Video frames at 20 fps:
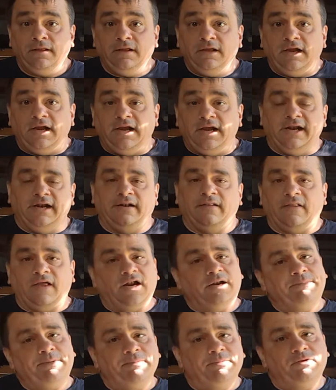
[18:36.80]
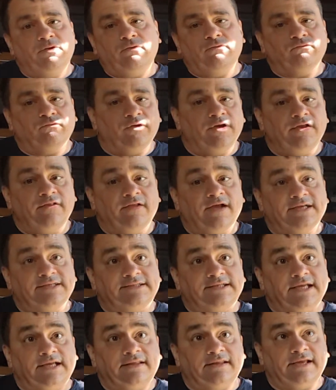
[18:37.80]
And a lot of people don't realize
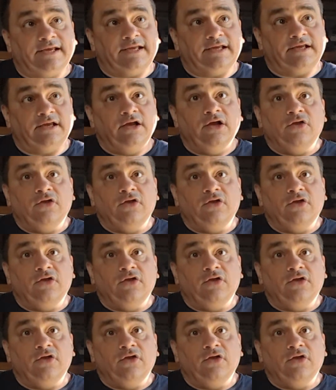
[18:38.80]
that, like,